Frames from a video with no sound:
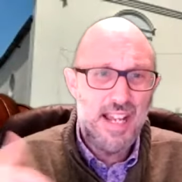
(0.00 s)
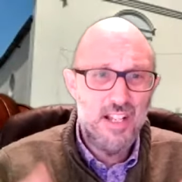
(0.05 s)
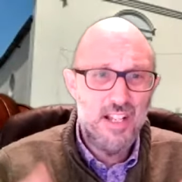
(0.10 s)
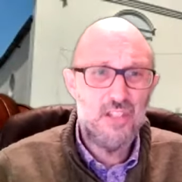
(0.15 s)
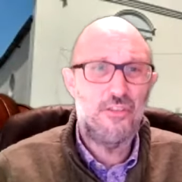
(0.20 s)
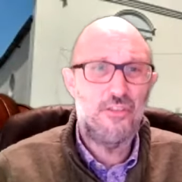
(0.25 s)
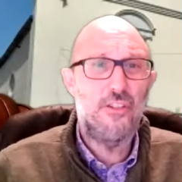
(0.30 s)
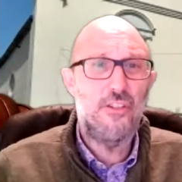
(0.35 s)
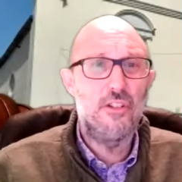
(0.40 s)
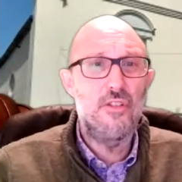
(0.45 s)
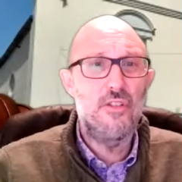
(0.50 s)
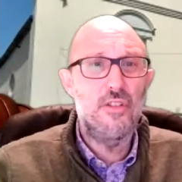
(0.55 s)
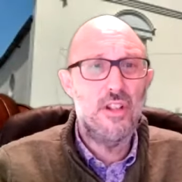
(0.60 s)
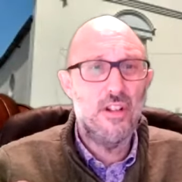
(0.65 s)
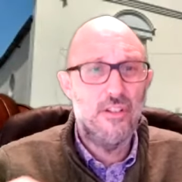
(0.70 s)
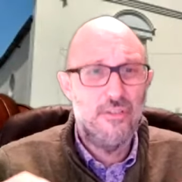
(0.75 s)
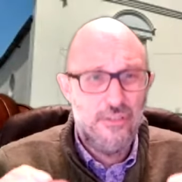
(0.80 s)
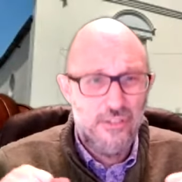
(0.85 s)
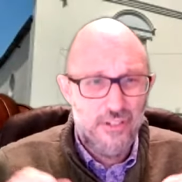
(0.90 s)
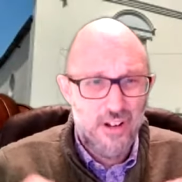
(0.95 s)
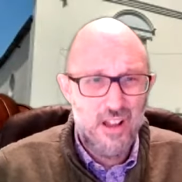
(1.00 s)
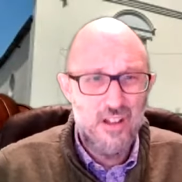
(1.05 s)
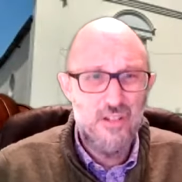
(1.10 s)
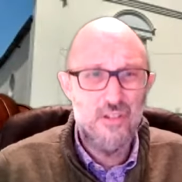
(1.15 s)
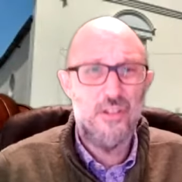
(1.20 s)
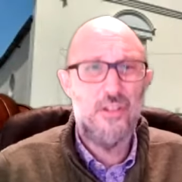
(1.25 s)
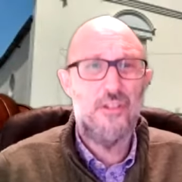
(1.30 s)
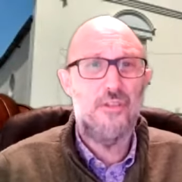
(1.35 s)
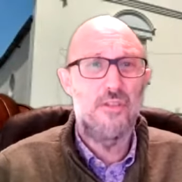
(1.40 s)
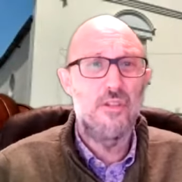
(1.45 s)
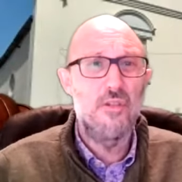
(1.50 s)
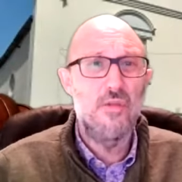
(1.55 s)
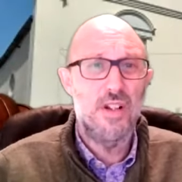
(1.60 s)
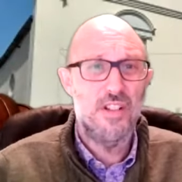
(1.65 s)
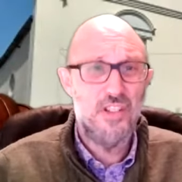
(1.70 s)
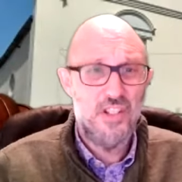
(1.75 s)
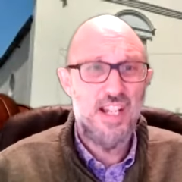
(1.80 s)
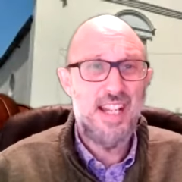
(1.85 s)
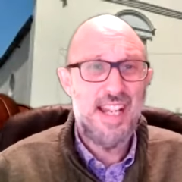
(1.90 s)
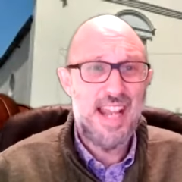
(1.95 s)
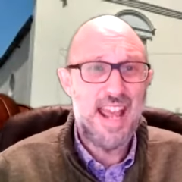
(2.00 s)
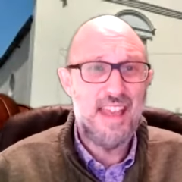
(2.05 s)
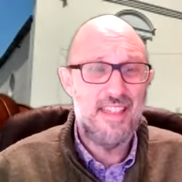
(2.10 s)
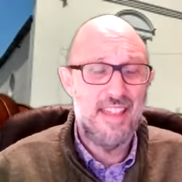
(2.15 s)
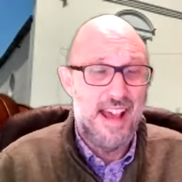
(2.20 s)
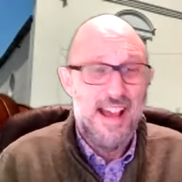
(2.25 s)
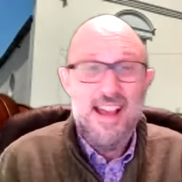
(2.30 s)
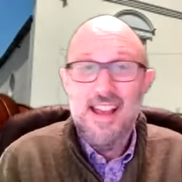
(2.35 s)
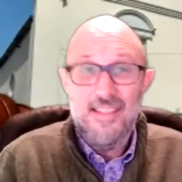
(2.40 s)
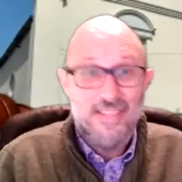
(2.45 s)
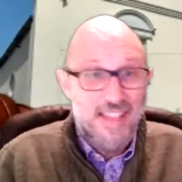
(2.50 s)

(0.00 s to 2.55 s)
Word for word: his fruit to flow through us together.